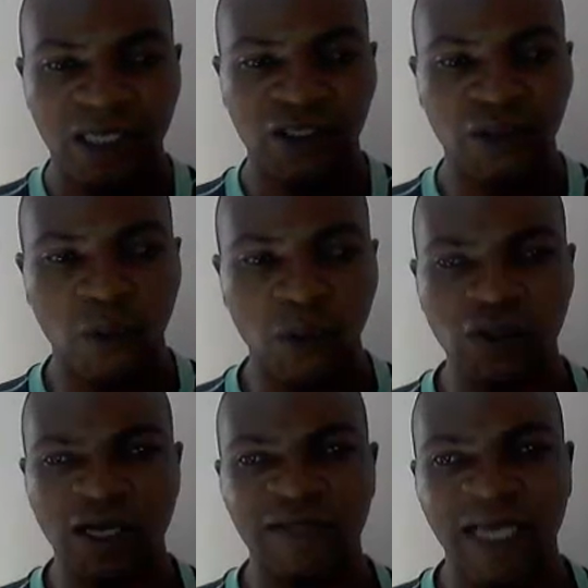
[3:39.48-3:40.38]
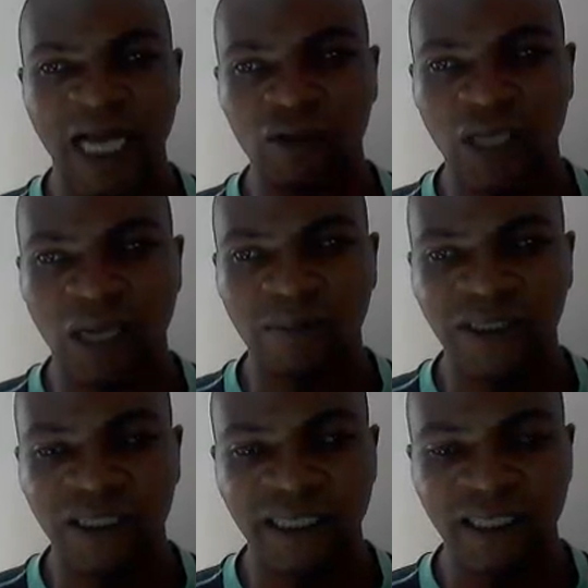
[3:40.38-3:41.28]
So we also have the outcomes
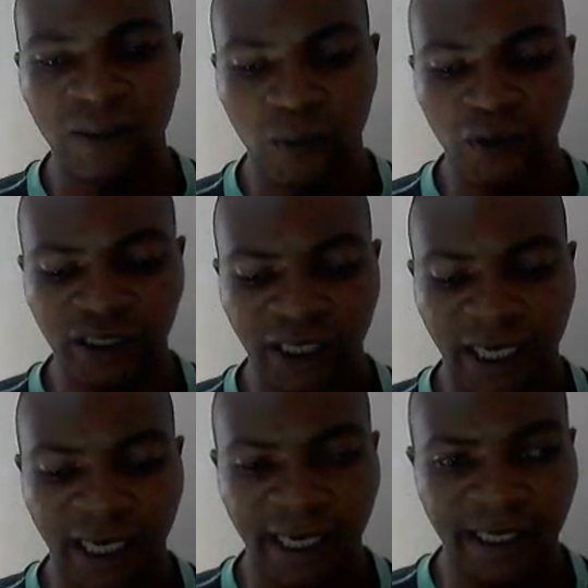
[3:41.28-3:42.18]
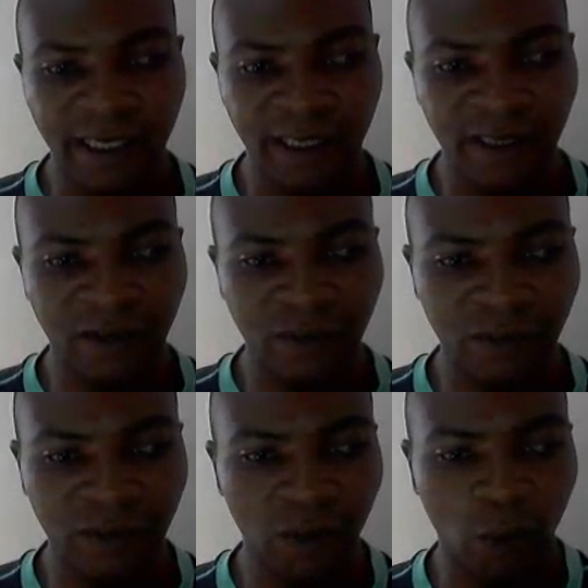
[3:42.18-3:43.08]
here, which I
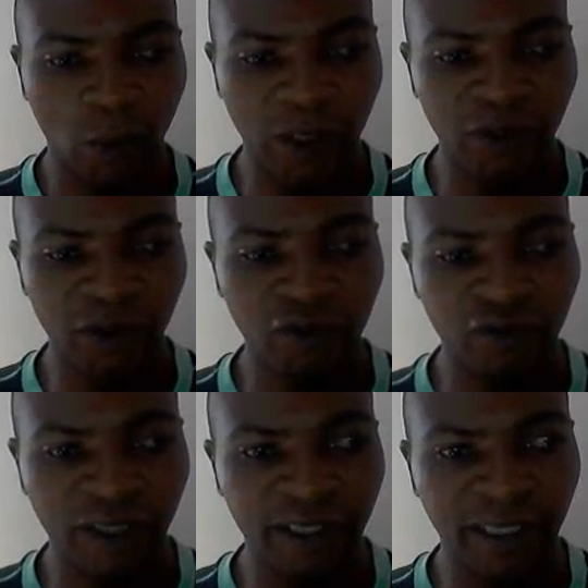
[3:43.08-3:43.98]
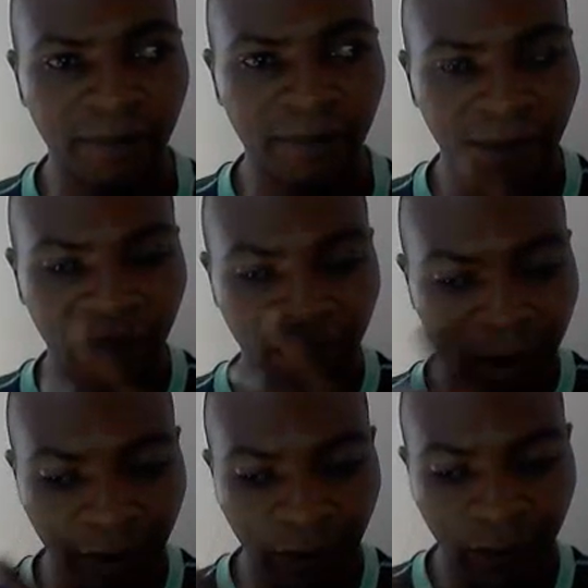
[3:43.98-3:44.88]
want you to read them.
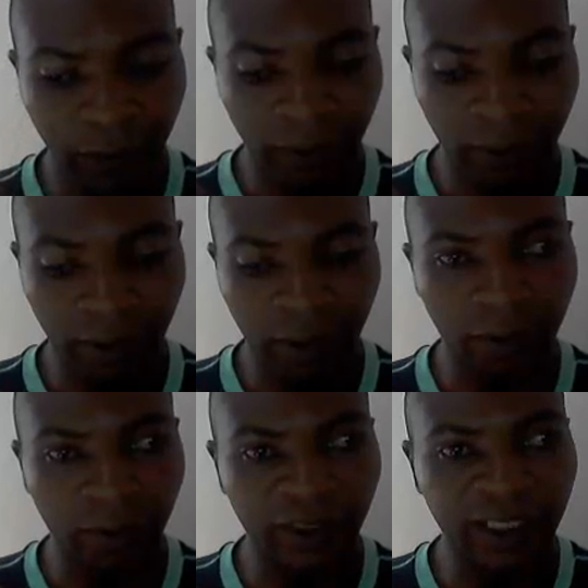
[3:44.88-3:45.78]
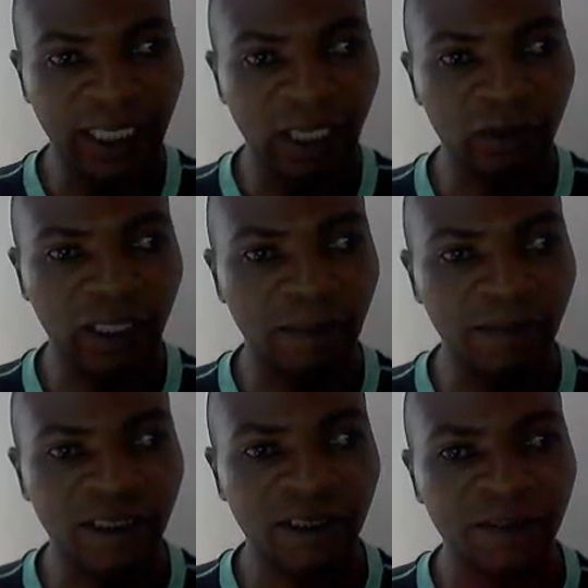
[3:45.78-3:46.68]
Read the
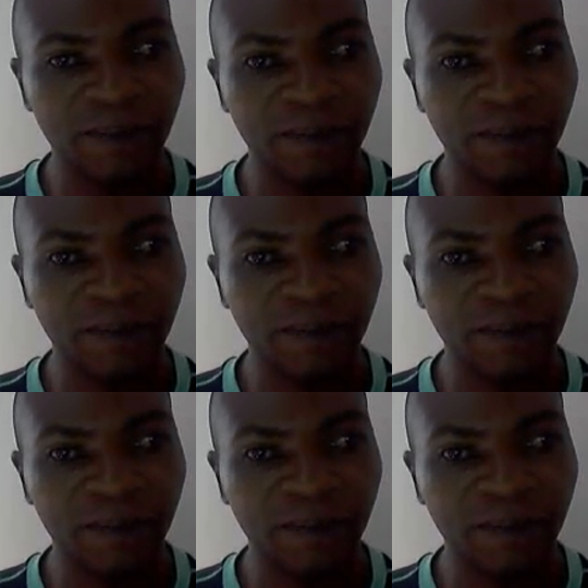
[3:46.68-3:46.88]
outcomes.